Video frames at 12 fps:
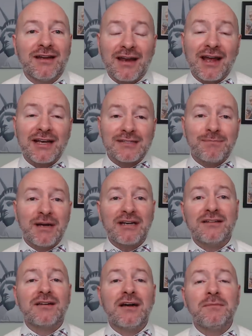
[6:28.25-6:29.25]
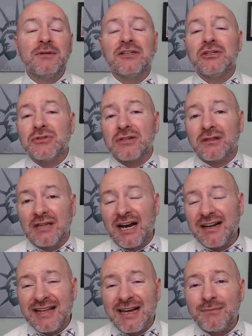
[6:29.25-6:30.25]
And I expect the company to use a
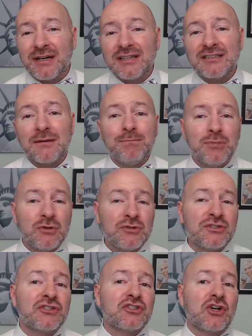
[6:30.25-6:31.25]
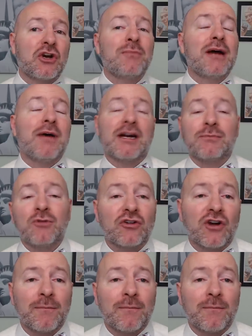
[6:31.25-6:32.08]
lot of that money to boost its share buyback program.